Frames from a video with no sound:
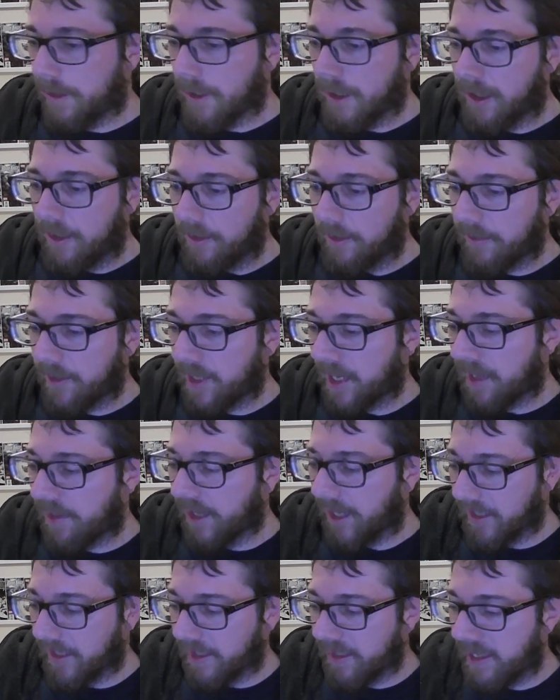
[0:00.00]
Even got the
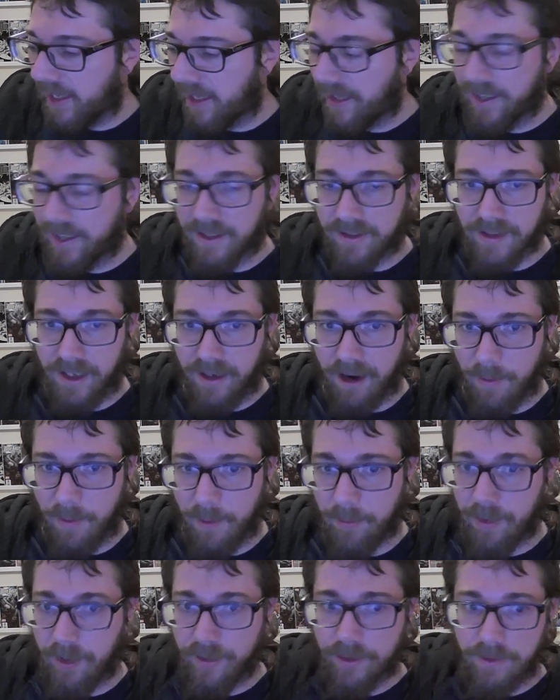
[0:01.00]
handy dandy. It's like comic
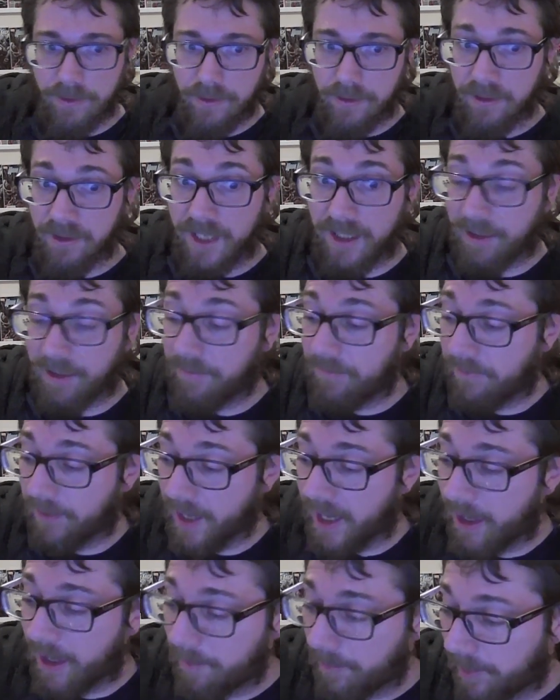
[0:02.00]
book. It's got the
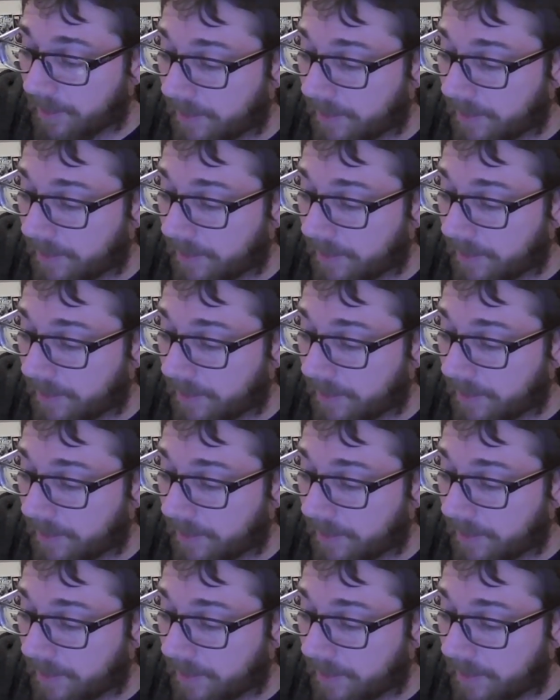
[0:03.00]
flap